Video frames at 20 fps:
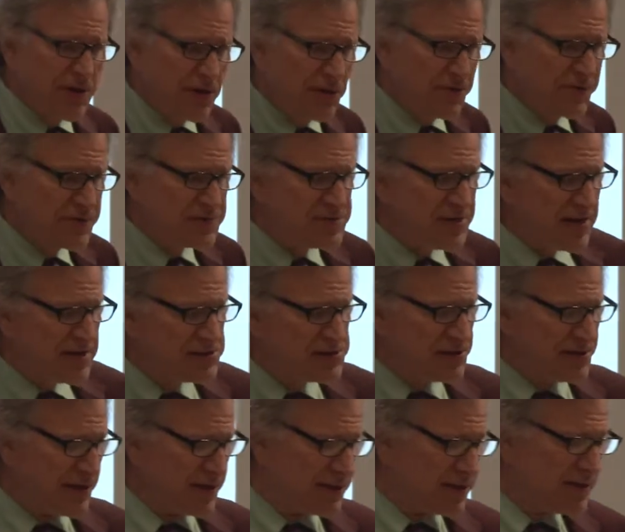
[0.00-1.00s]
health is
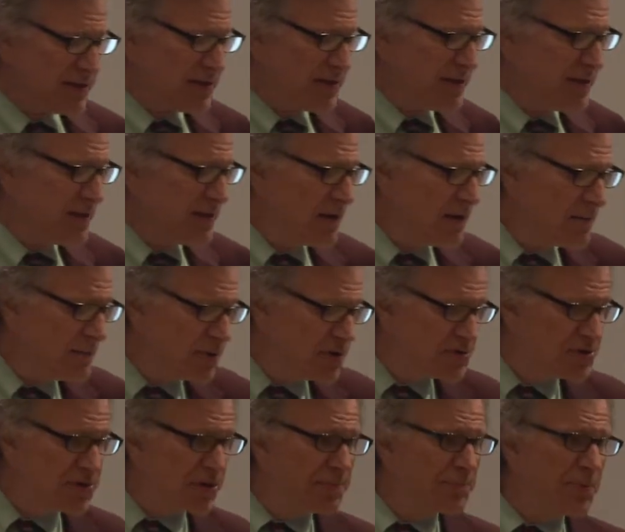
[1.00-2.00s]
excellent,
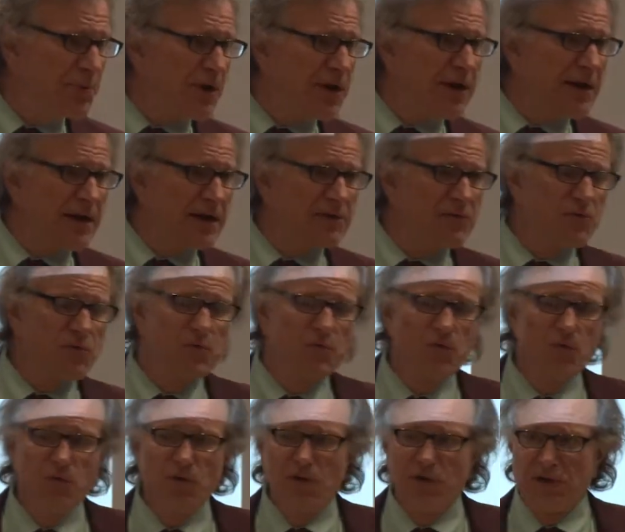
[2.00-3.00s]
but your product
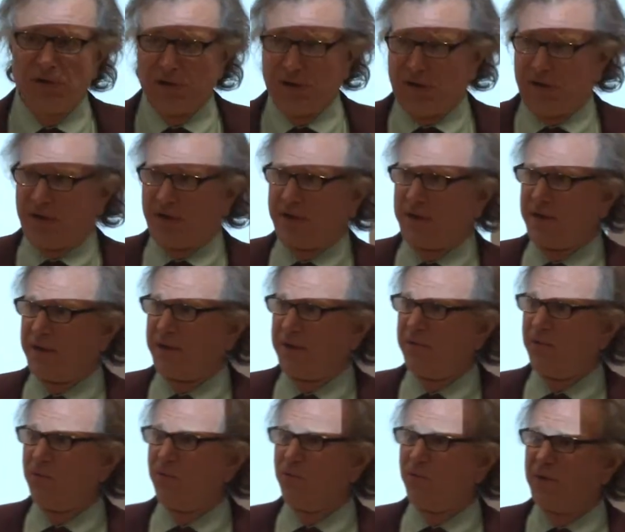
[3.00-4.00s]
really,
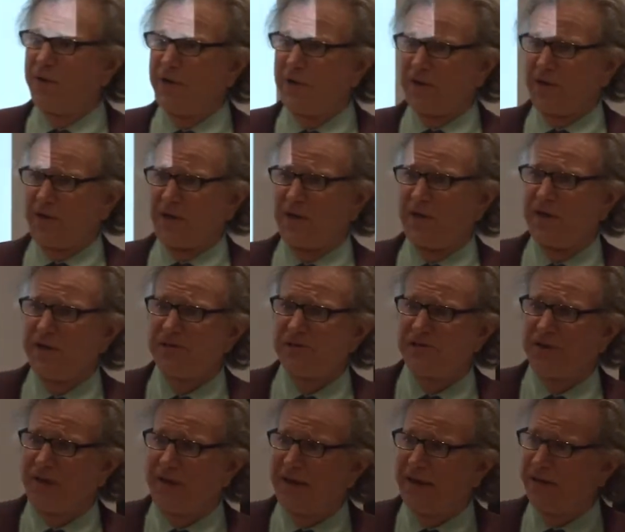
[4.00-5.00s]
really
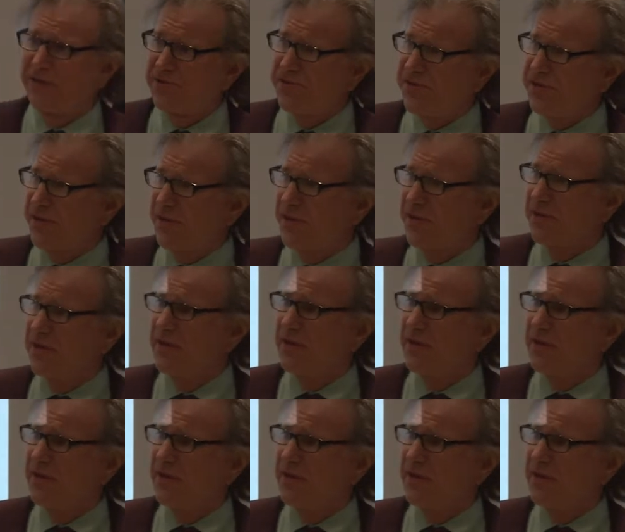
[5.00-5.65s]
is lousy.